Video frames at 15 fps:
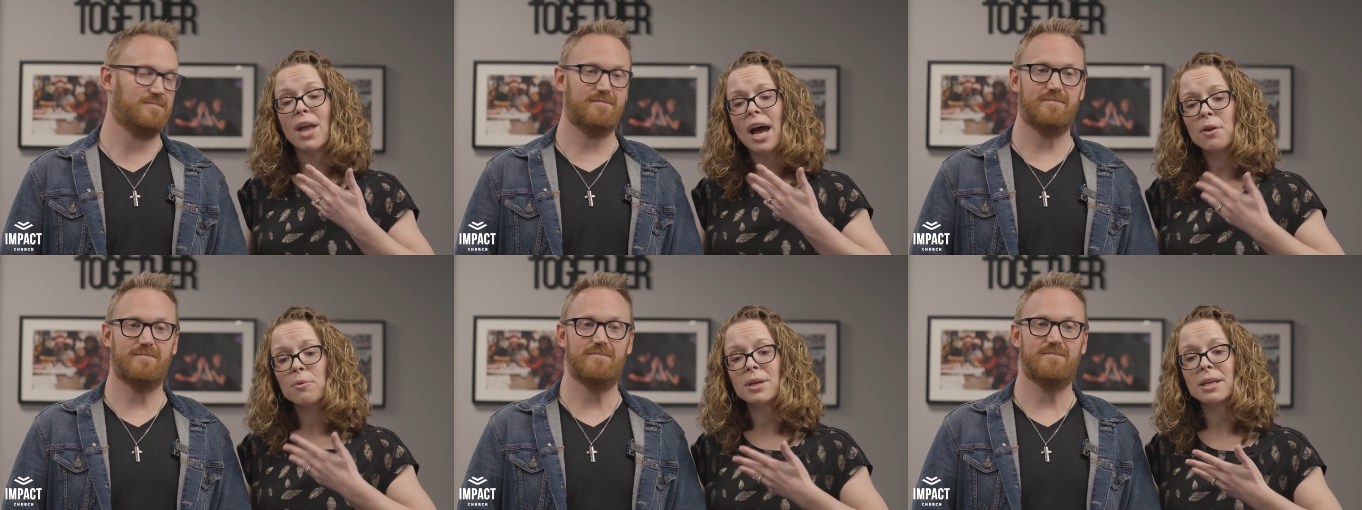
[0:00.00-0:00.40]

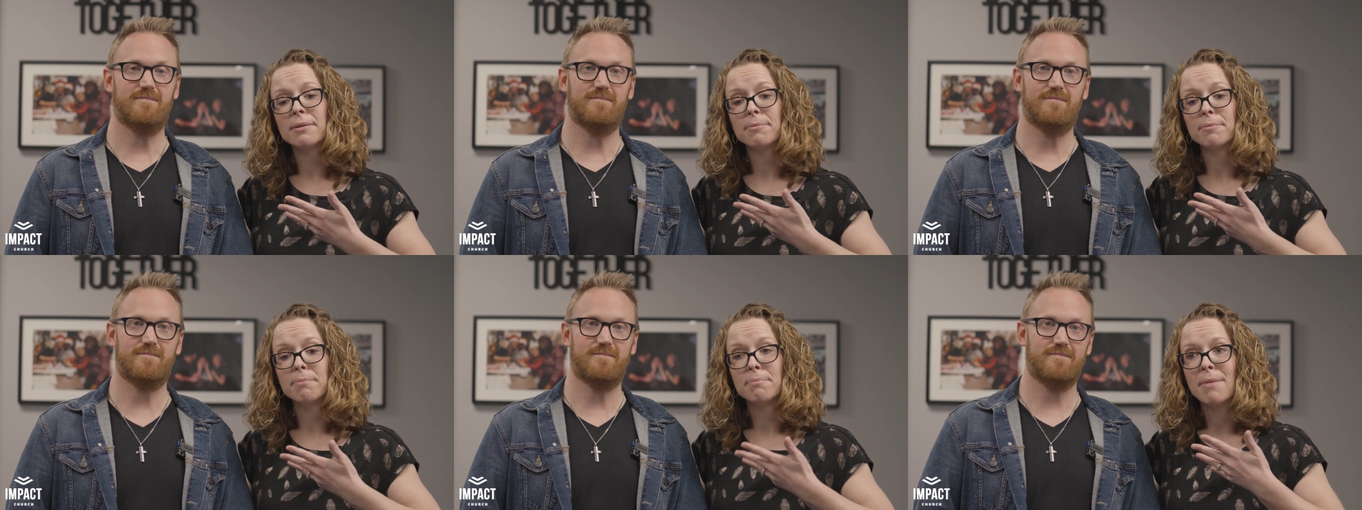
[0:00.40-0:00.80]
Speaker 1: how do we
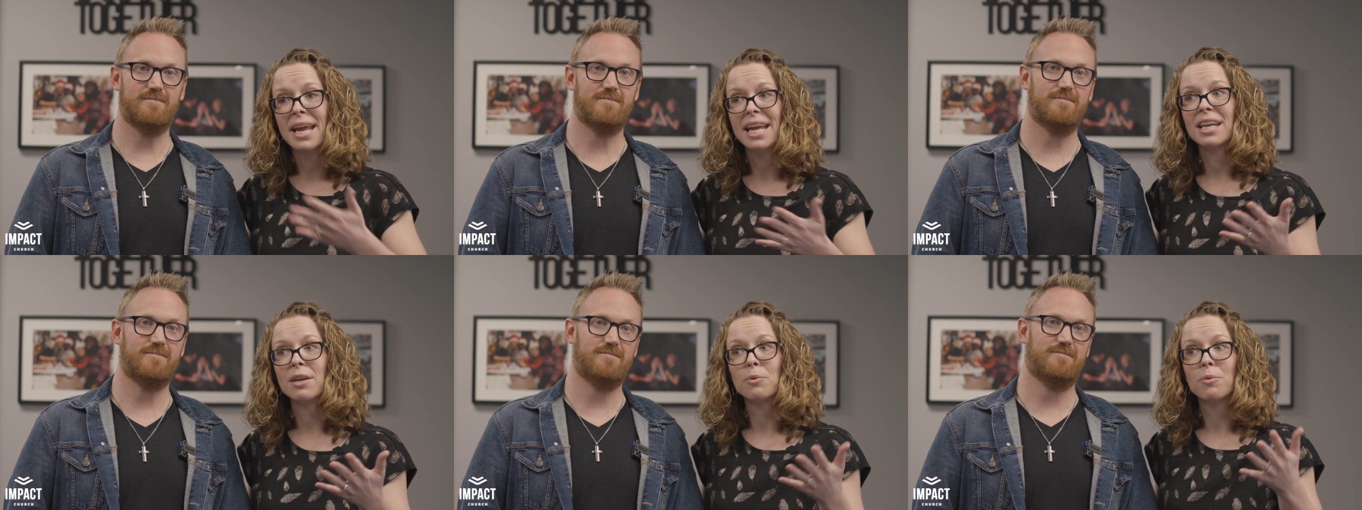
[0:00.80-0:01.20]

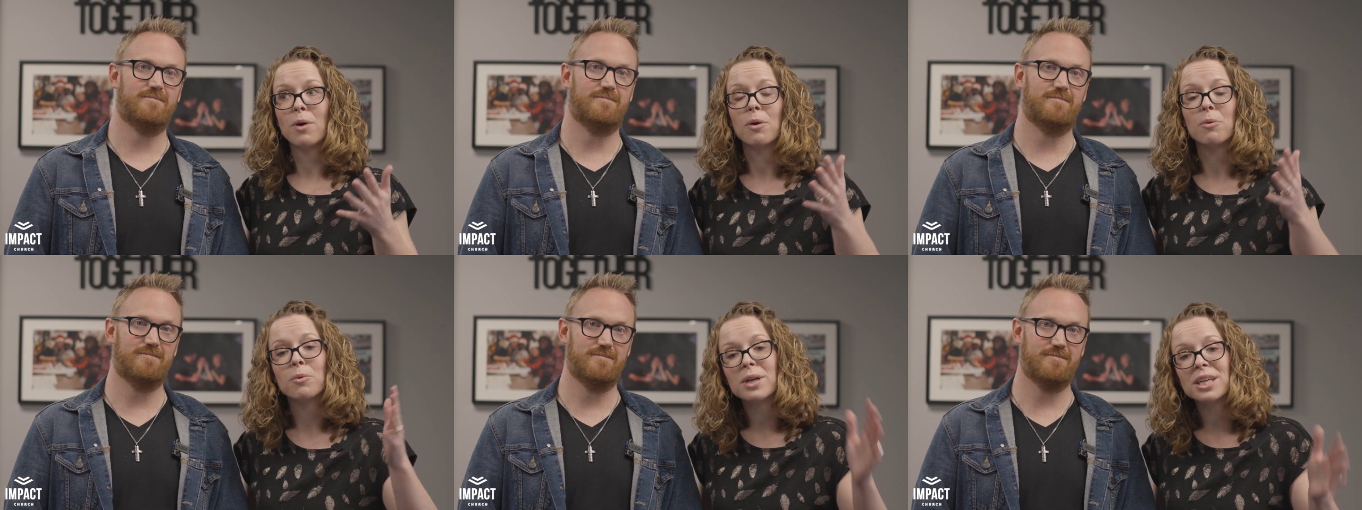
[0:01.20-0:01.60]
make
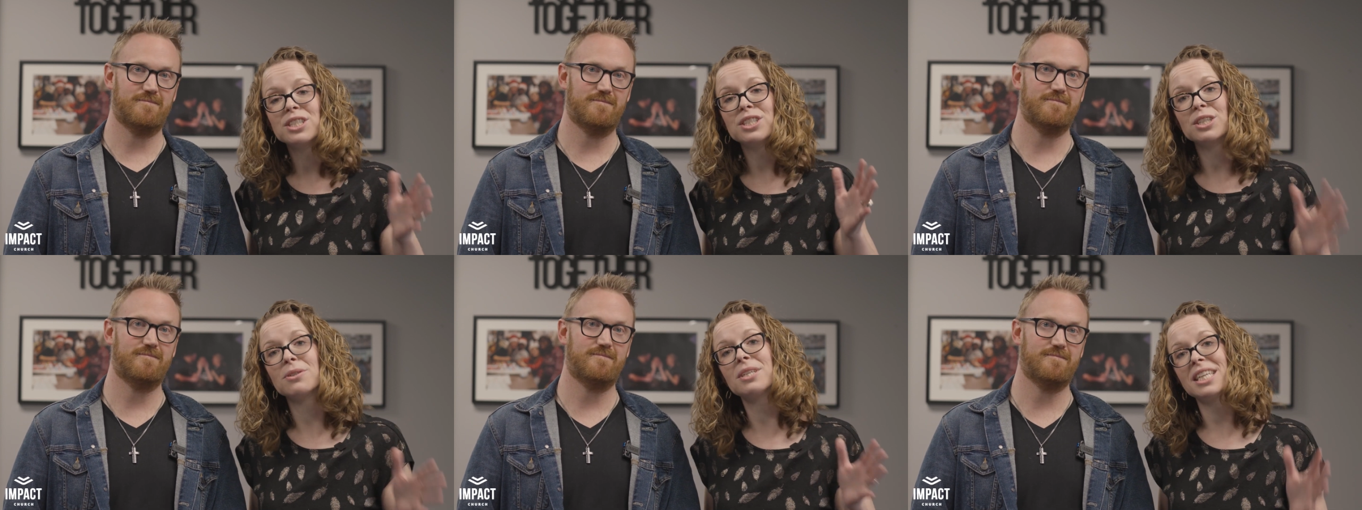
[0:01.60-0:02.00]
what we
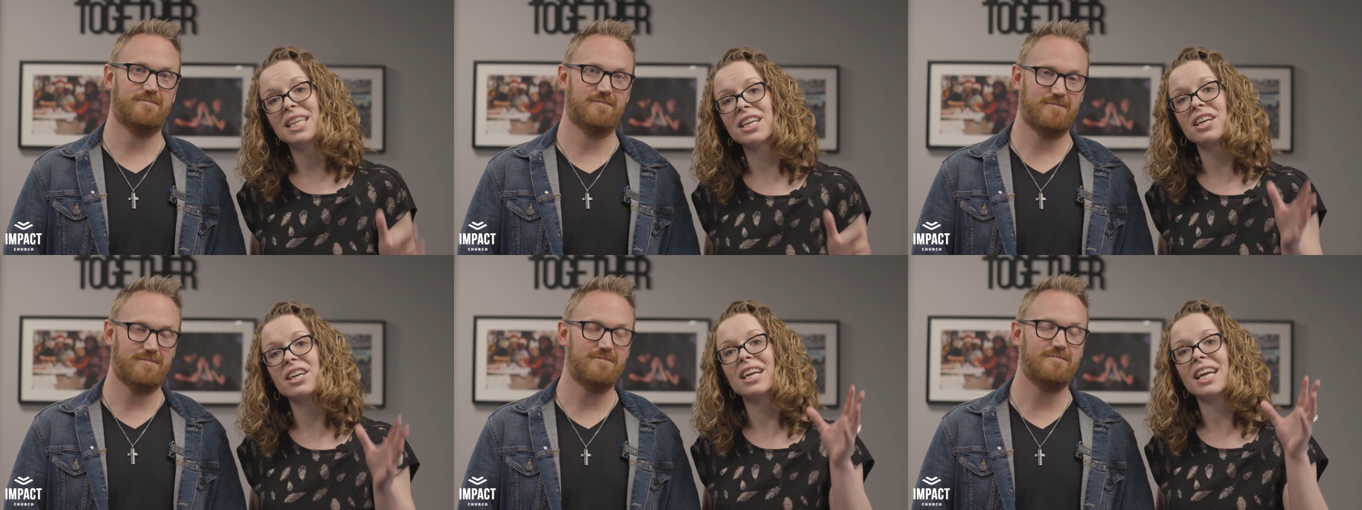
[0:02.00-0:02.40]
do
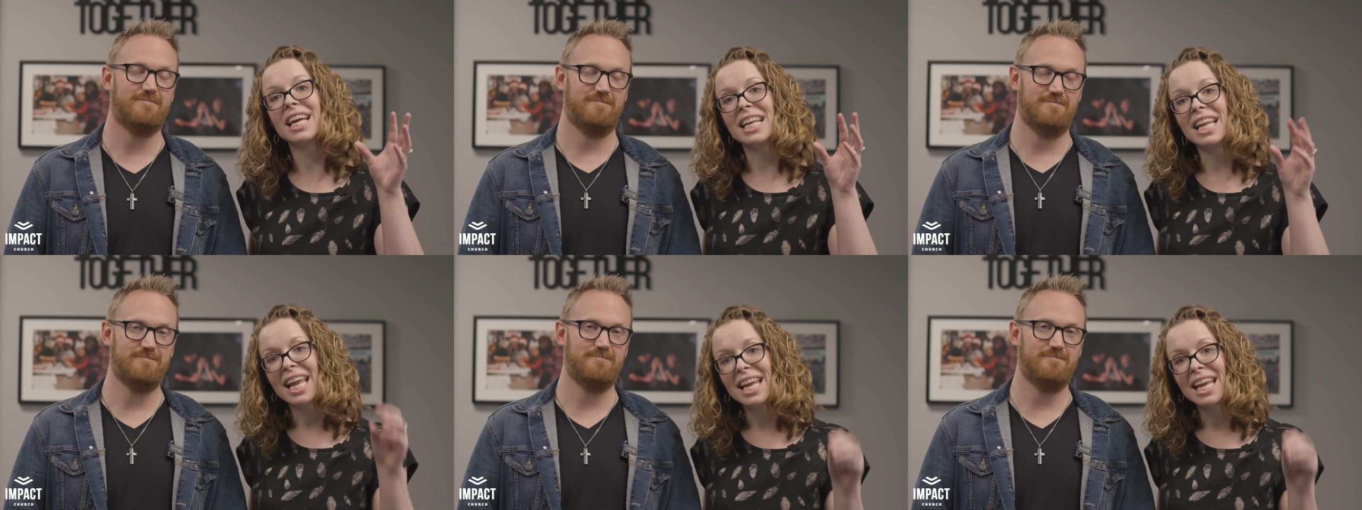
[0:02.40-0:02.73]
here in